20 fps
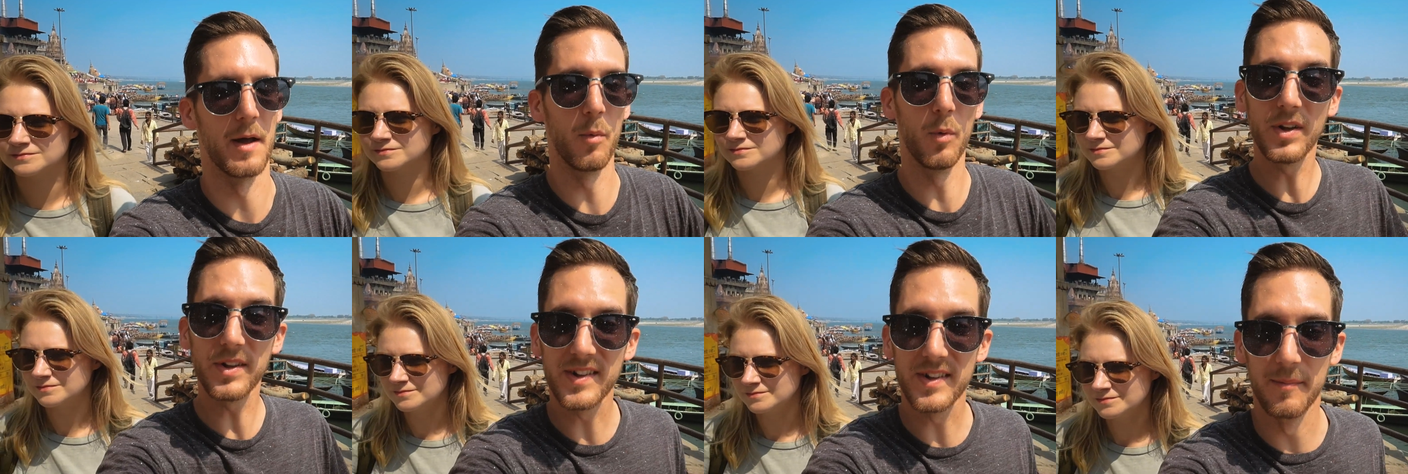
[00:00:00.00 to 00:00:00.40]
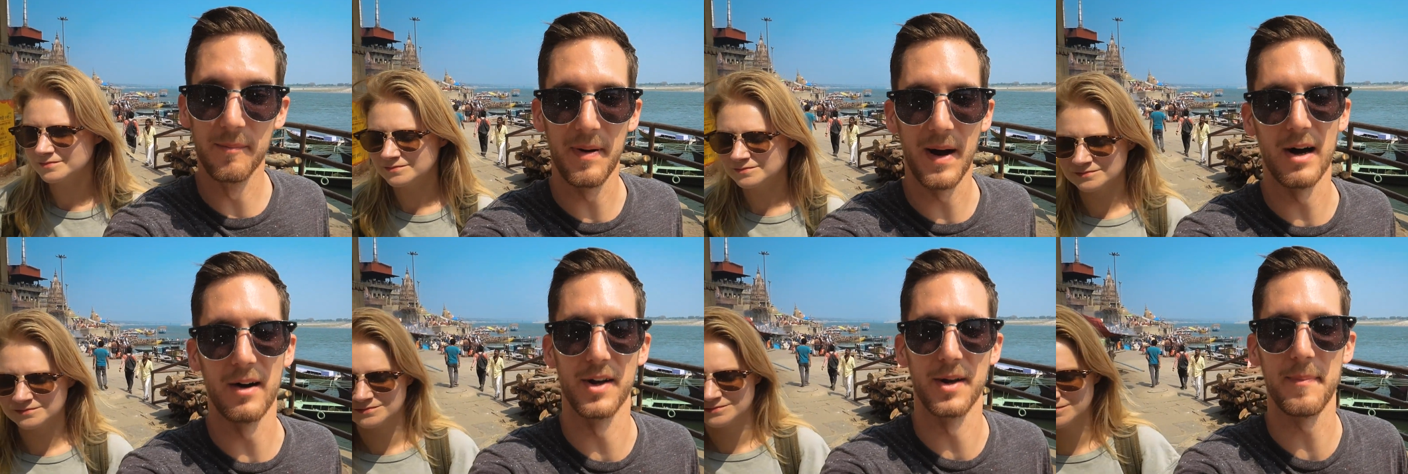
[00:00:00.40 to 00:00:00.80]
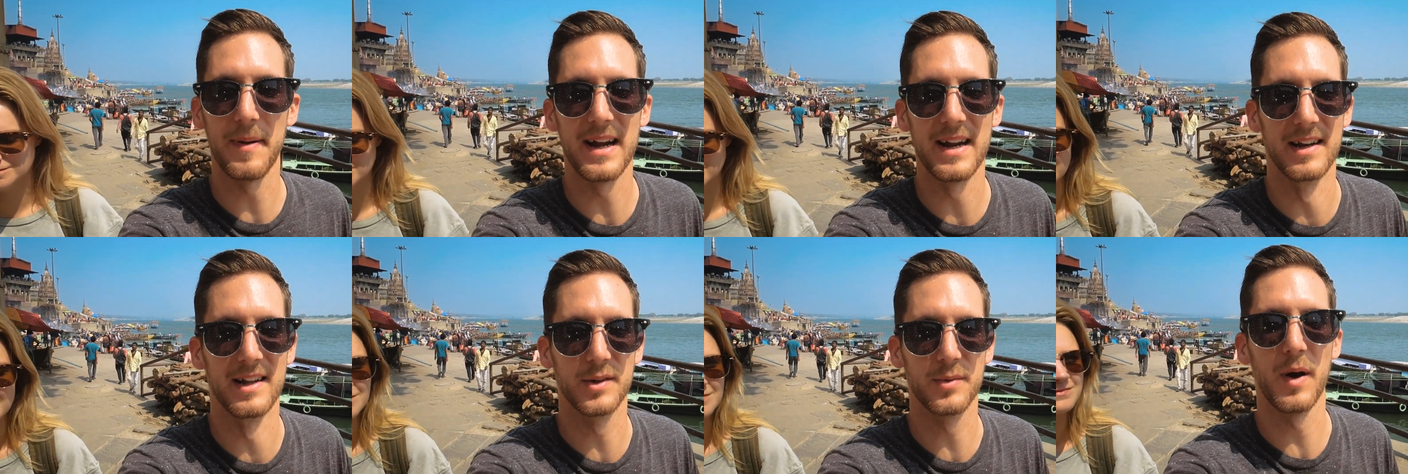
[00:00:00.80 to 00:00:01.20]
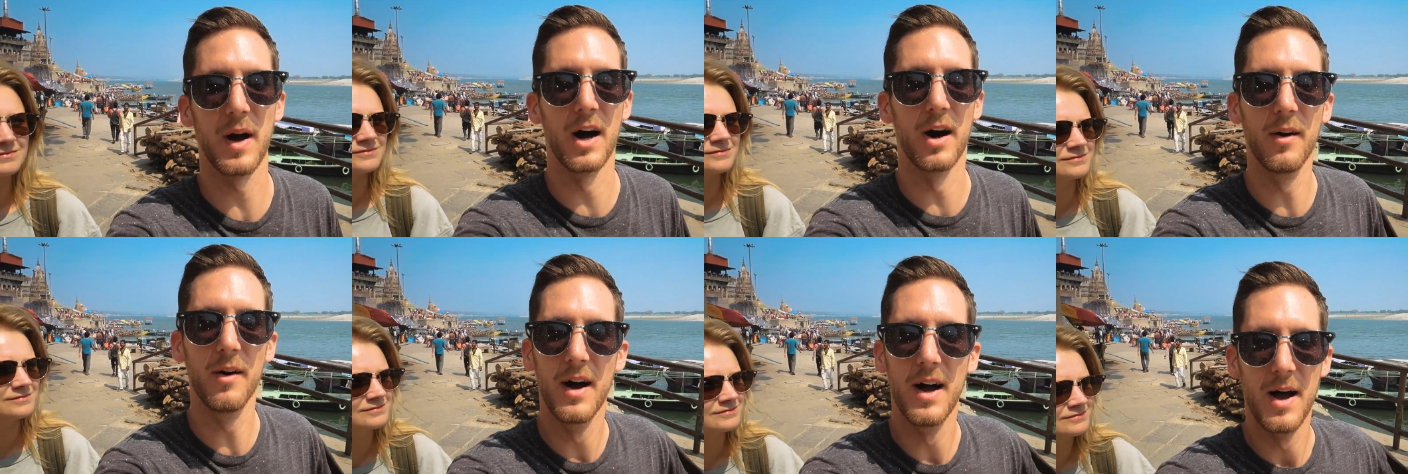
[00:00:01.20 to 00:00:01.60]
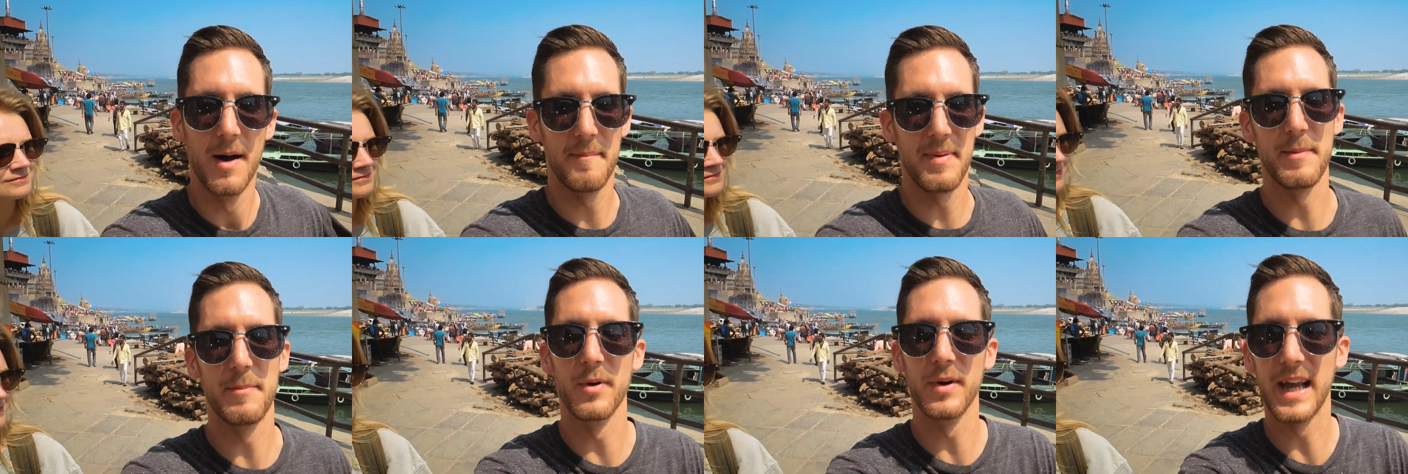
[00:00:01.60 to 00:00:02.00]
Speaker 1: There was some powder paint as well.
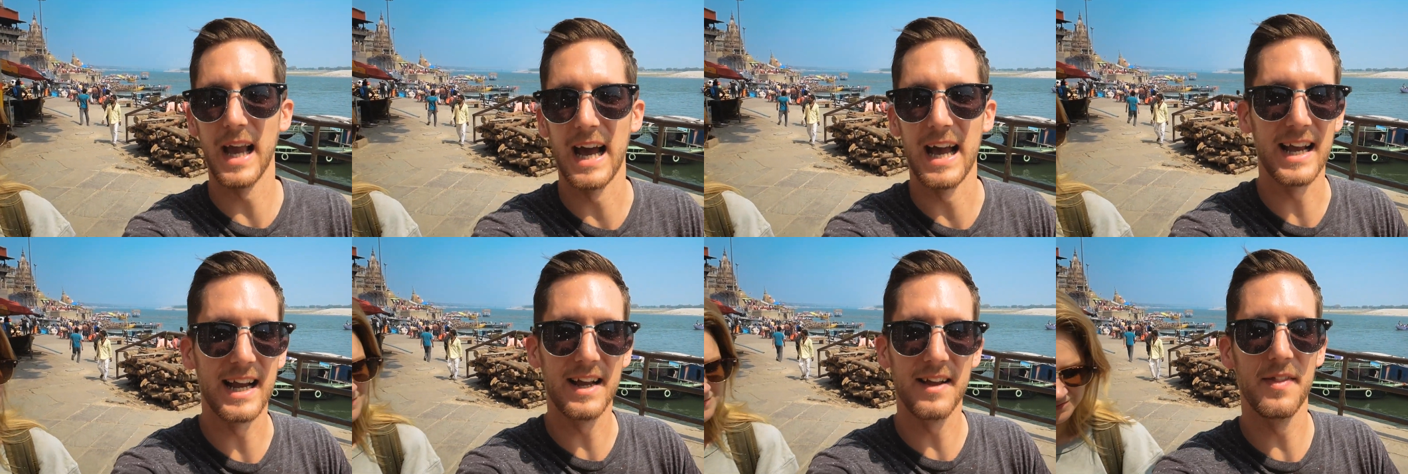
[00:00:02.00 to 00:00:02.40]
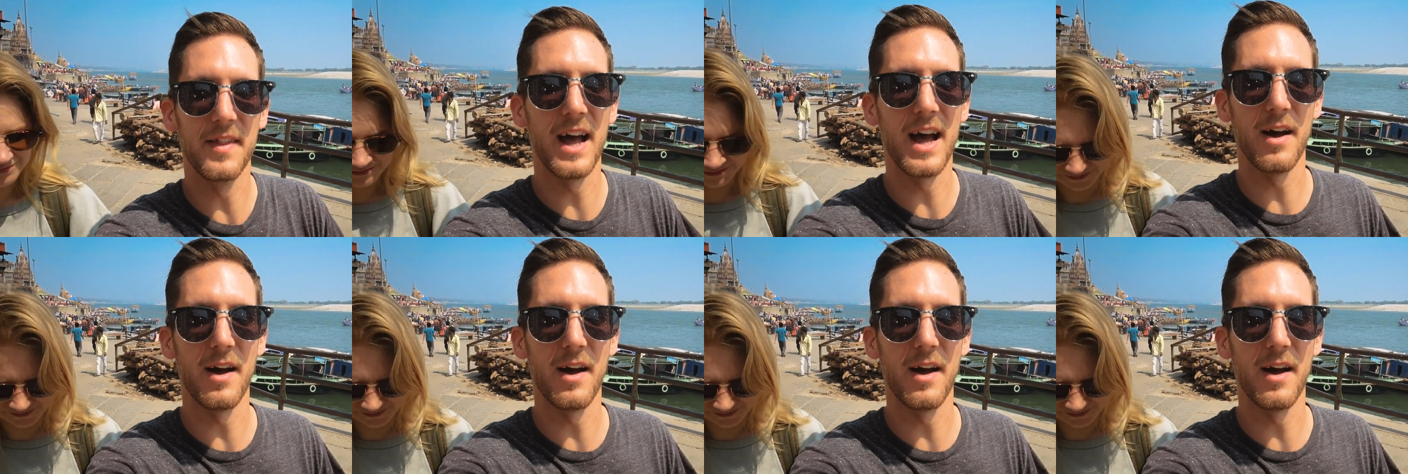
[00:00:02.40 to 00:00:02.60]
People getting in